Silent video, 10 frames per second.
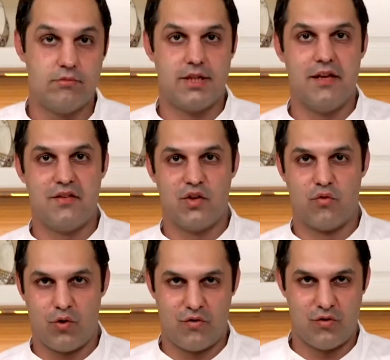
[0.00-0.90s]
taste it, of
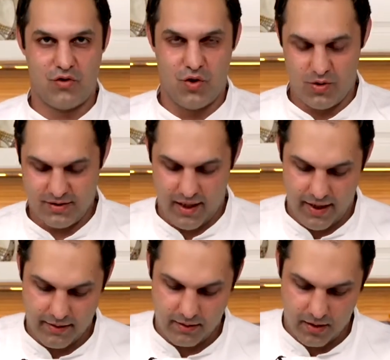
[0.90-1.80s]
course, with salt
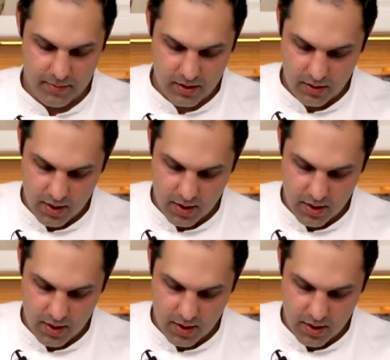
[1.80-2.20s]
and lemon.